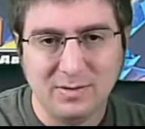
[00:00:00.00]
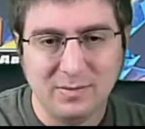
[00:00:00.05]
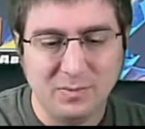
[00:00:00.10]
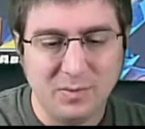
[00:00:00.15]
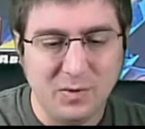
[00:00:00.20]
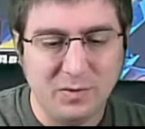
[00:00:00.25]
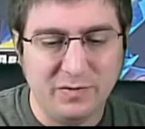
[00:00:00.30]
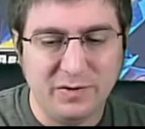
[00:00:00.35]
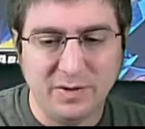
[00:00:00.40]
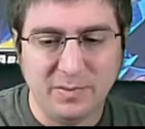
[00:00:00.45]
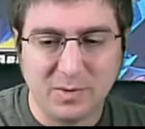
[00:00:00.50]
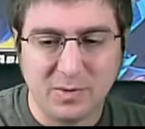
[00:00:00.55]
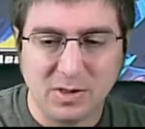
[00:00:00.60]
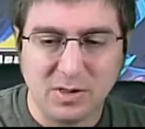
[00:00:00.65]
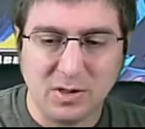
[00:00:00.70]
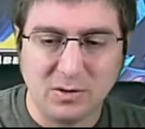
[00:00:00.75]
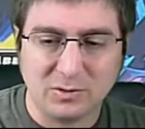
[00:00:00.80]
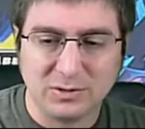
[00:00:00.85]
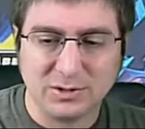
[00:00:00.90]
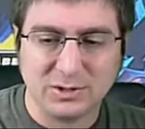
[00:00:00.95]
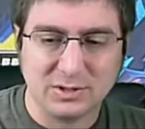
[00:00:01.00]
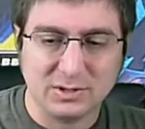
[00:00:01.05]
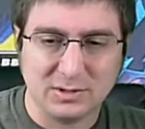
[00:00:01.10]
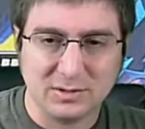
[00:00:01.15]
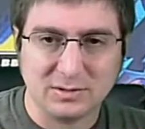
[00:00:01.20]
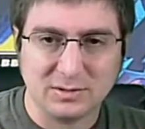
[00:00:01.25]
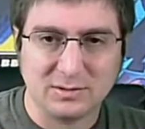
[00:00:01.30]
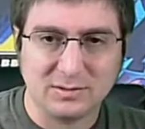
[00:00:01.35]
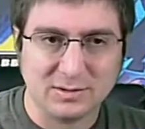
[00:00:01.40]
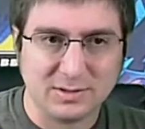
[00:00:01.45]
moved him closer
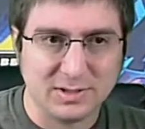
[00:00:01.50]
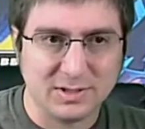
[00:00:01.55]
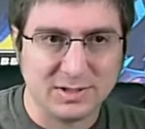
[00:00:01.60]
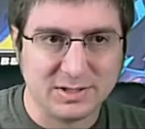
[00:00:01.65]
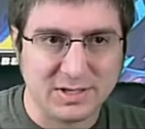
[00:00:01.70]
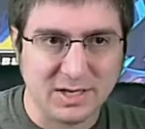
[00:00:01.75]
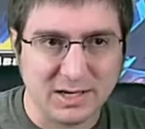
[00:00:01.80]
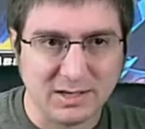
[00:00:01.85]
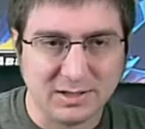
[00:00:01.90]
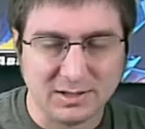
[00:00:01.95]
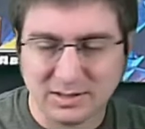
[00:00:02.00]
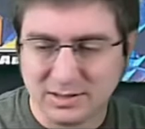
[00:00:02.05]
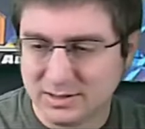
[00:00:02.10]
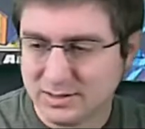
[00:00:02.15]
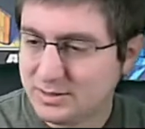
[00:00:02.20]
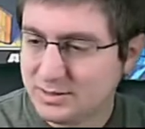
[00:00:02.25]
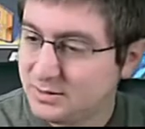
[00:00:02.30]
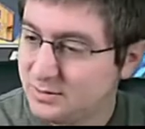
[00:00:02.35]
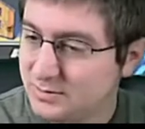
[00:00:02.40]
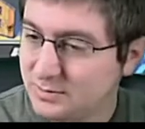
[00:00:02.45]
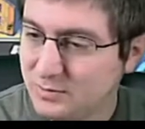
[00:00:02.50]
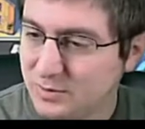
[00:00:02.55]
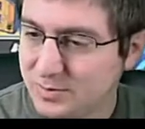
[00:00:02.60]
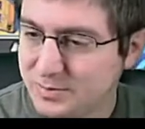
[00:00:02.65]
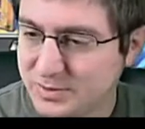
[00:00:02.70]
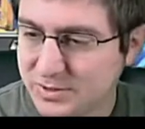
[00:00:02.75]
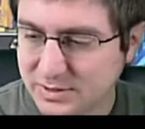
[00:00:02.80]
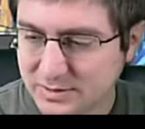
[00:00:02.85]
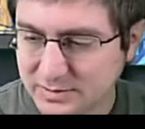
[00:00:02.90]
to the scientist. Whoops.